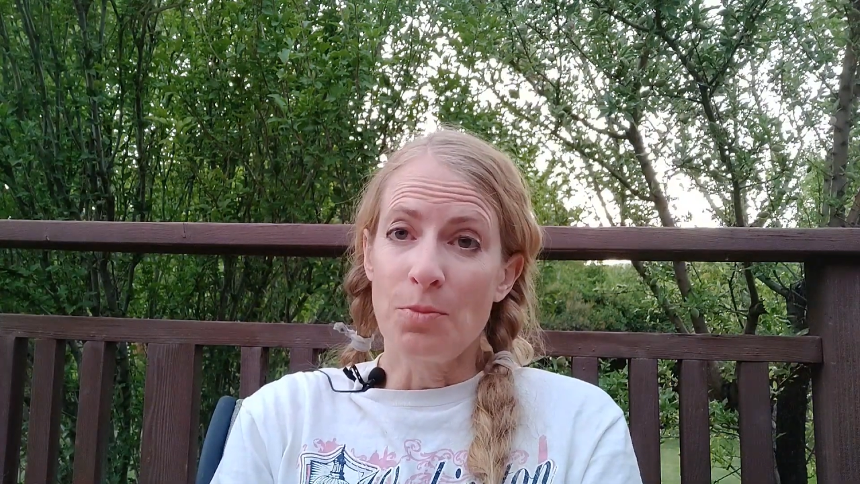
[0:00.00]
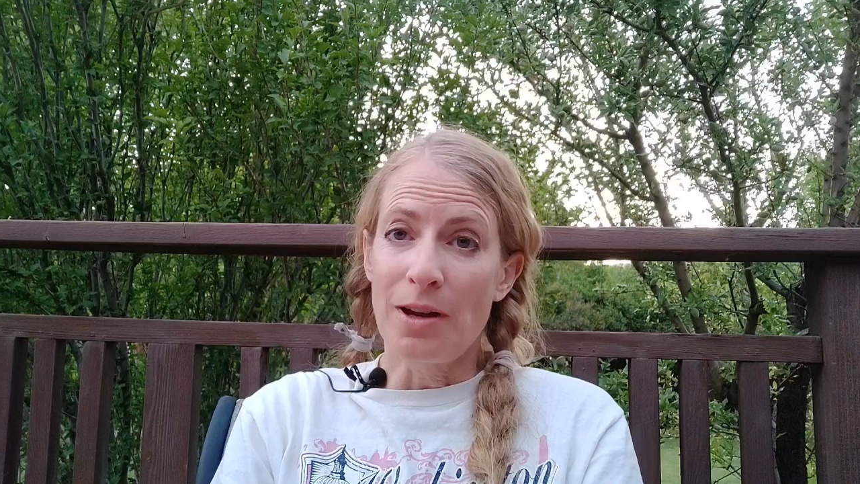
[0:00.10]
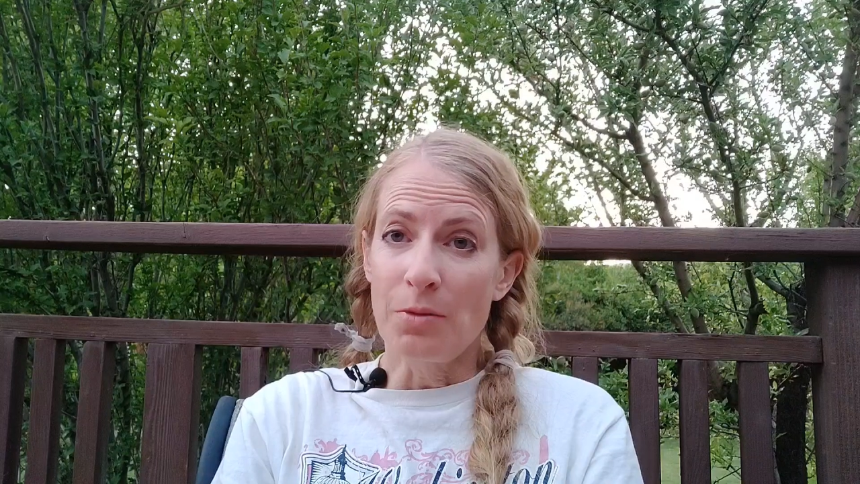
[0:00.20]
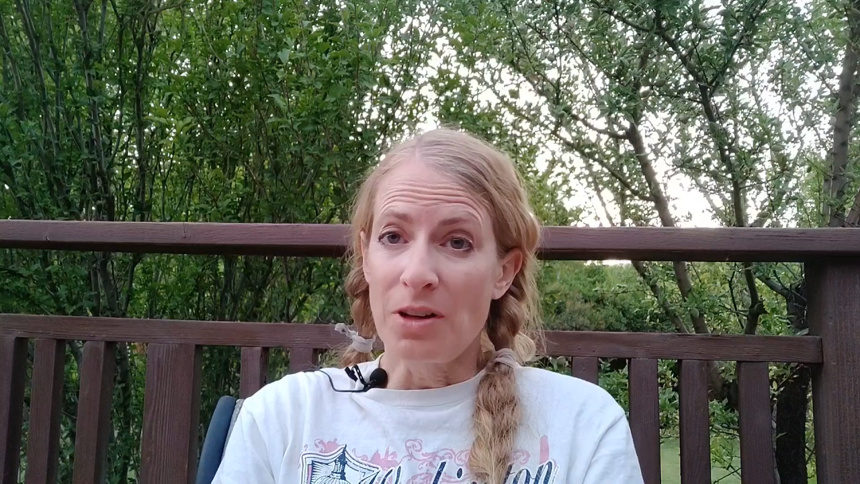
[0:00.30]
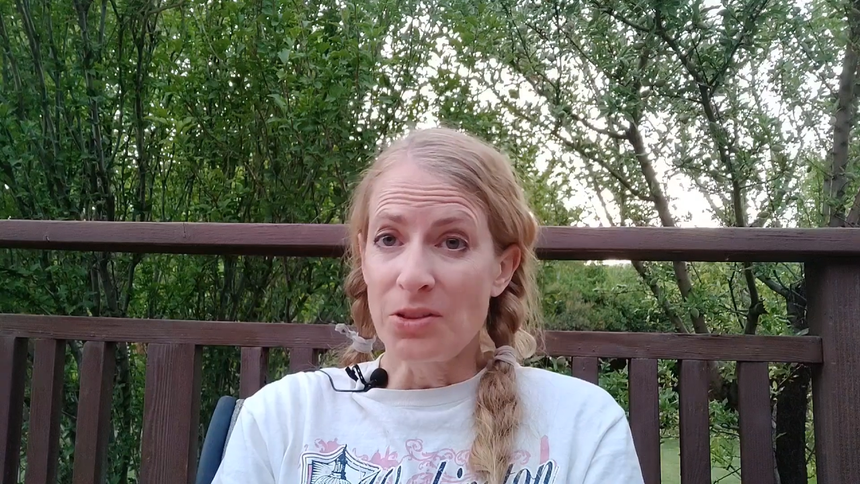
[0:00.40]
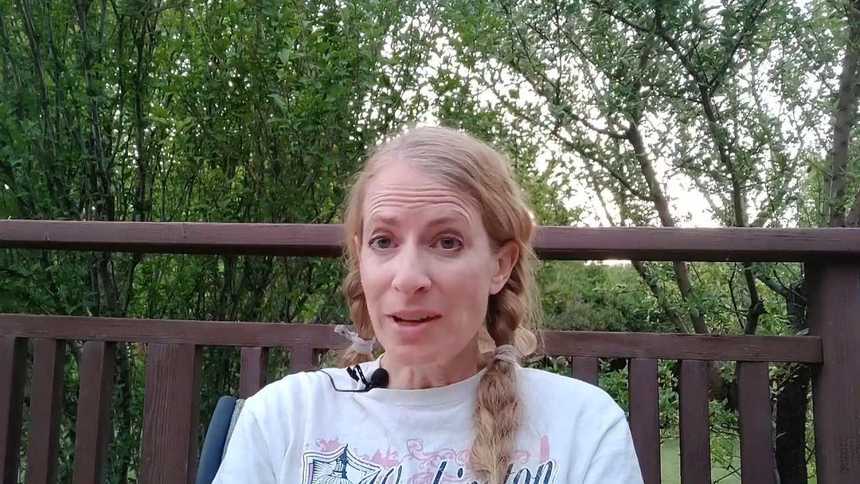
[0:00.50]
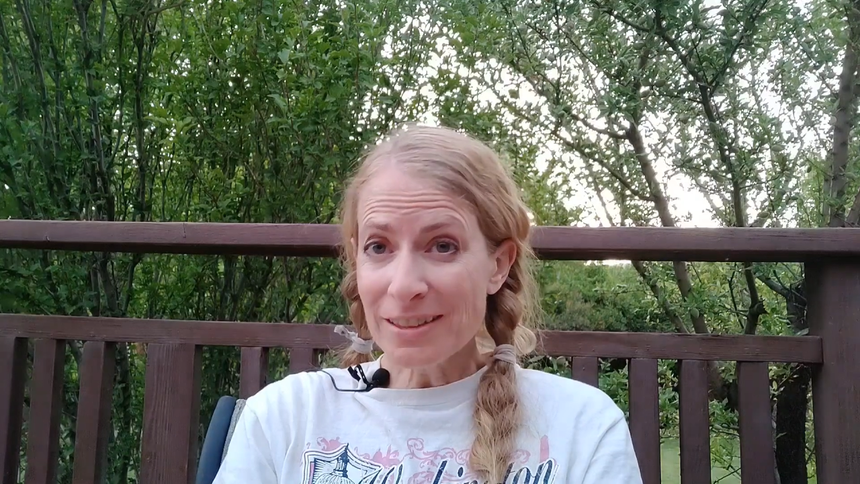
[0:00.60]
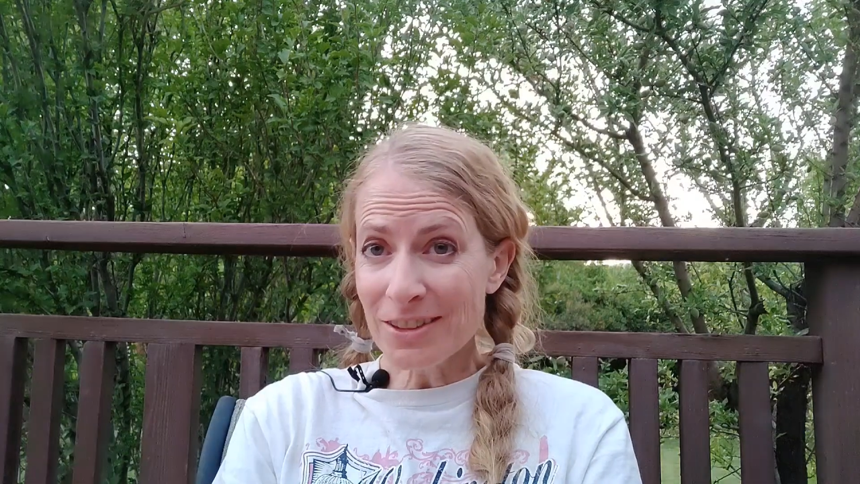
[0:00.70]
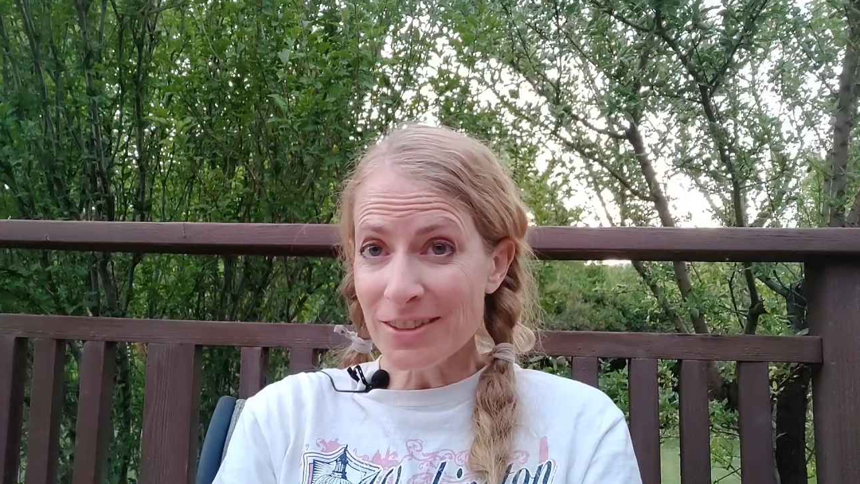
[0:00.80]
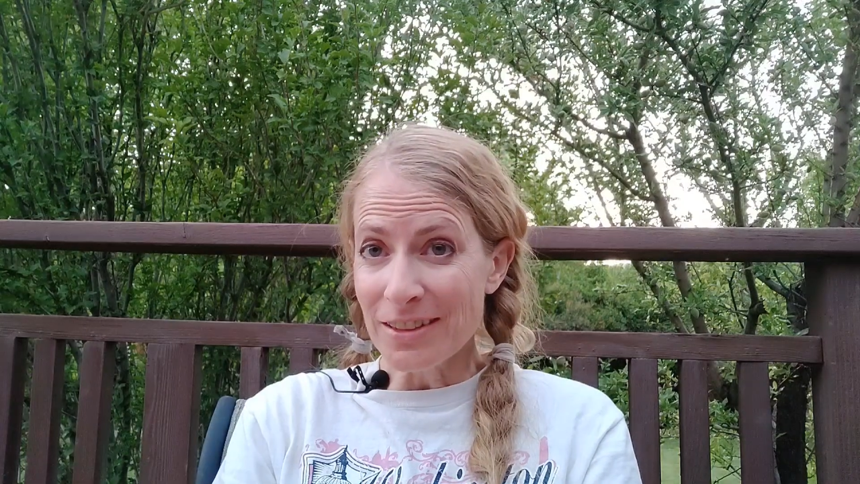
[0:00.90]
might want to
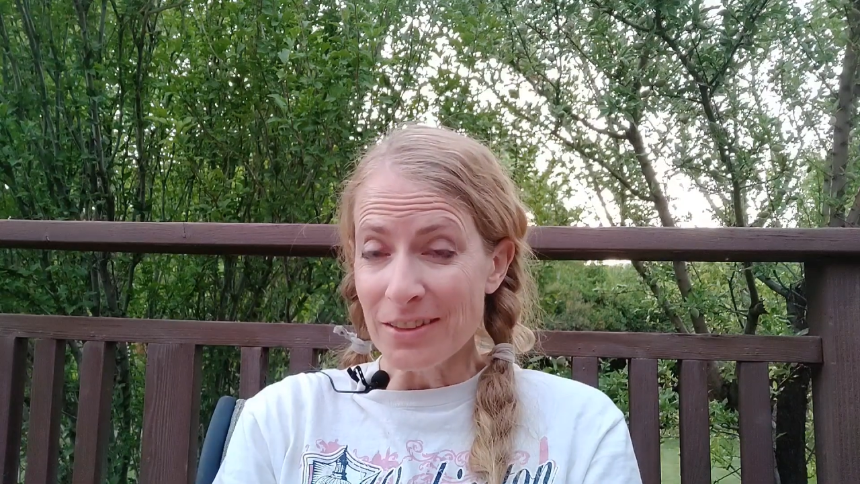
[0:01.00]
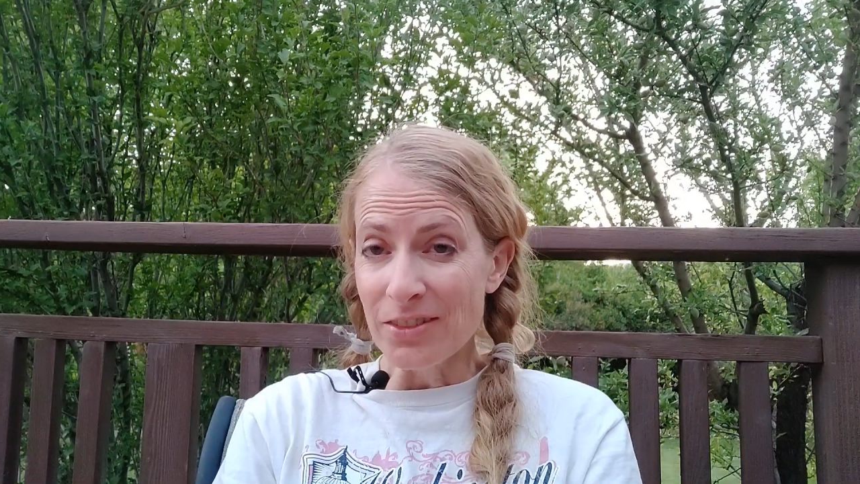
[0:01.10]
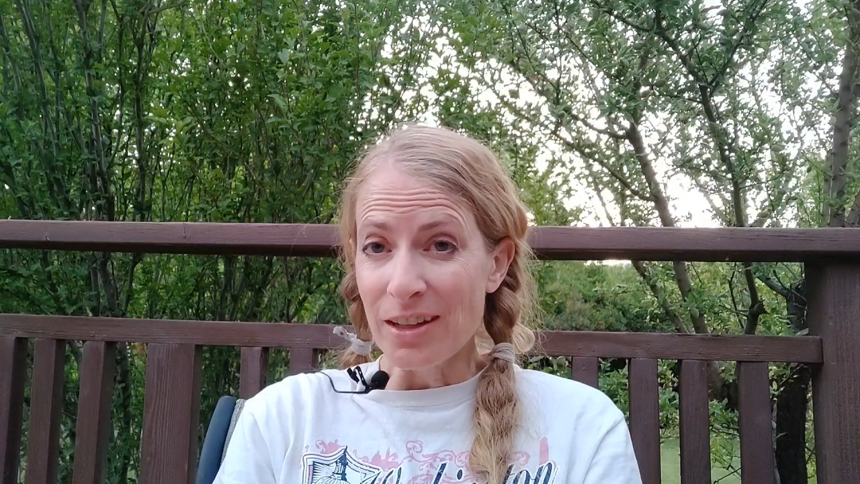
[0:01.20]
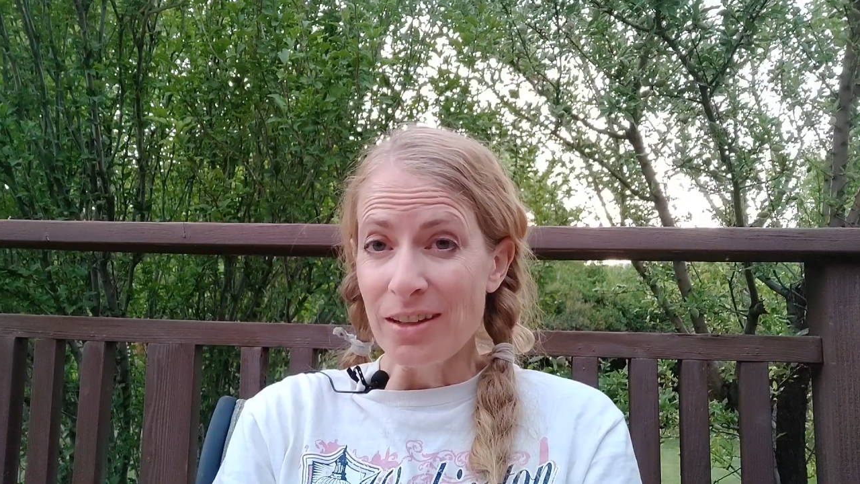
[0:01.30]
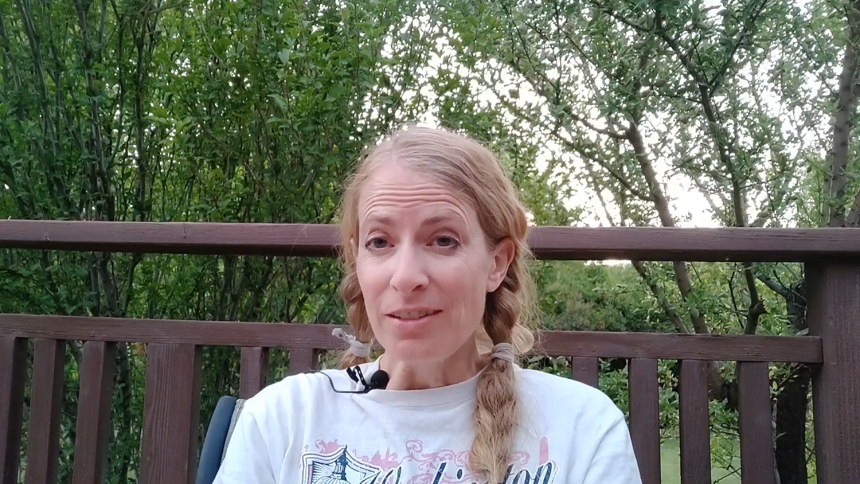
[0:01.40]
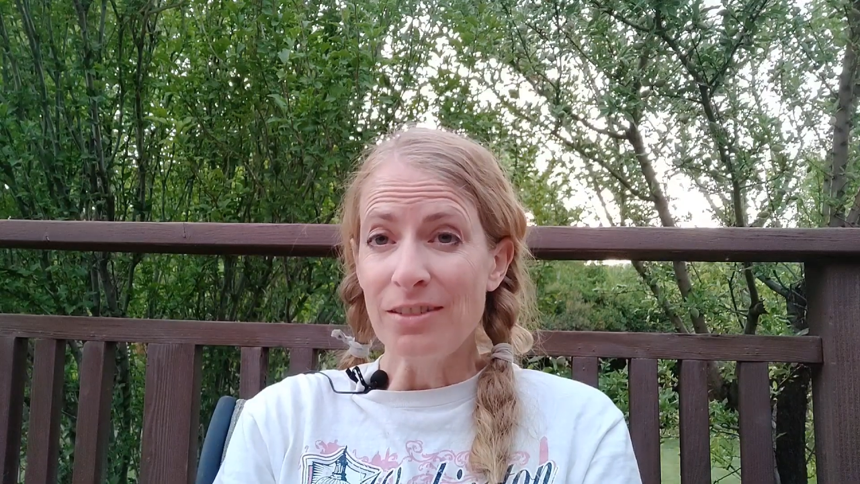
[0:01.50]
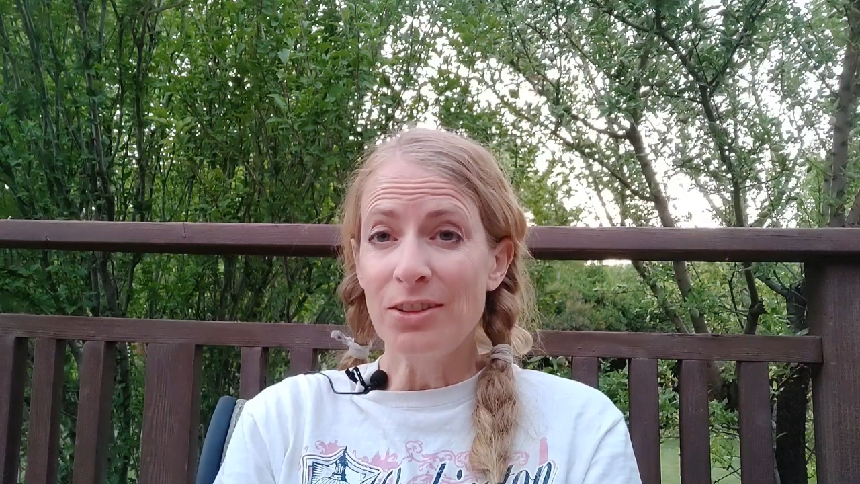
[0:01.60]
exercise every day.